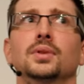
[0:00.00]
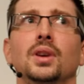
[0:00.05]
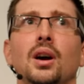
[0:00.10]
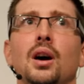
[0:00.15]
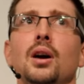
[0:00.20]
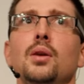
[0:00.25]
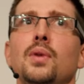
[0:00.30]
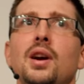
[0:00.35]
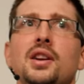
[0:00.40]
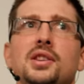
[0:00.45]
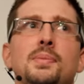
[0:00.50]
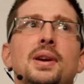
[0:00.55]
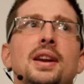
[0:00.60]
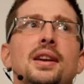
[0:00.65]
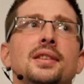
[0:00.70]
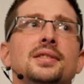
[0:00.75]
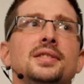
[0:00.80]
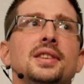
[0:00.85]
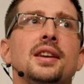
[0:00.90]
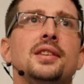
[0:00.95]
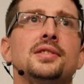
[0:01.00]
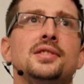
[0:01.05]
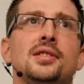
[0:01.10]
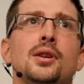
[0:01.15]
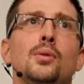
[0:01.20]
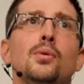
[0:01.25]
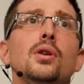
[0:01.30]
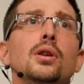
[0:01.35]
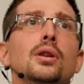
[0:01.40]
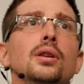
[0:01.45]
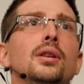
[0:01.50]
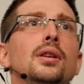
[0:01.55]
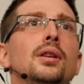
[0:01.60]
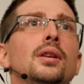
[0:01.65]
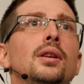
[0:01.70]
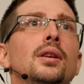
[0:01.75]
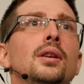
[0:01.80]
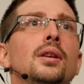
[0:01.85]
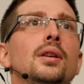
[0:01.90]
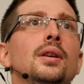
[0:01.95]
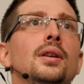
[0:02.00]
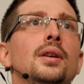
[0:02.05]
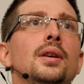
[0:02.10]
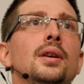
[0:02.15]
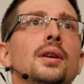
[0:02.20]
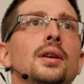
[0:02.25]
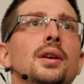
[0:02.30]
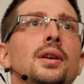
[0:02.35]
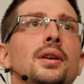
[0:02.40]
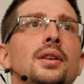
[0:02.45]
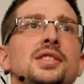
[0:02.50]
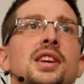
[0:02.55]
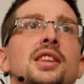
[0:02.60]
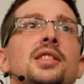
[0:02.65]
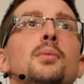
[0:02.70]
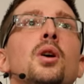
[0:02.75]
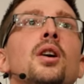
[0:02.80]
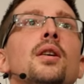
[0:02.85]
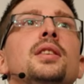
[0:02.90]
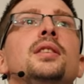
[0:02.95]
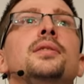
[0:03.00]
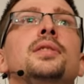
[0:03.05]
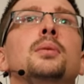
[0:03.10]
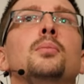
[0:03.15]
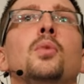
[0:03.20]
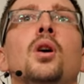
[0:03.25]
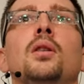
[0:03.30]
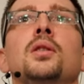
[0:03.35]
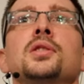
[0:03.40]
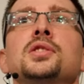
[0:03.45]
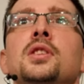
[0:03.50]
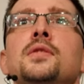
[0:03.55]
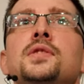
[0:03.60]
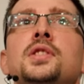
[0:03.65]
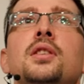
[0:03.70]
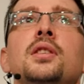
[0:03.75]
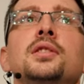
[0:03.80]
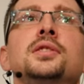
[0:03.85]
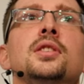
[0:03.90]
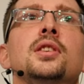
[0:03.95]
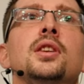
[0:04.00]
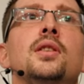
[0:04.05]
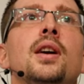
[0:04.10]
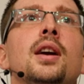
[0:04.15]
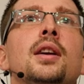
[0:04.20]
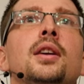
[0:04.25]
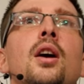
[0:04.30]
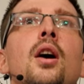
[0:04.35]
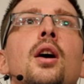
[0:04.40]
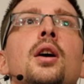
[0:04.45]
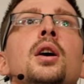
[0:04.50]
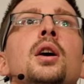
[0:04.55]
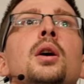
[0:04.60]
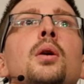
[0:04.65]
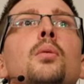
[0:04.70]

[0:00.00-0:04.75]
I run as many containers as I want. Because at the moment, you think Microsoft's going to turn around and go,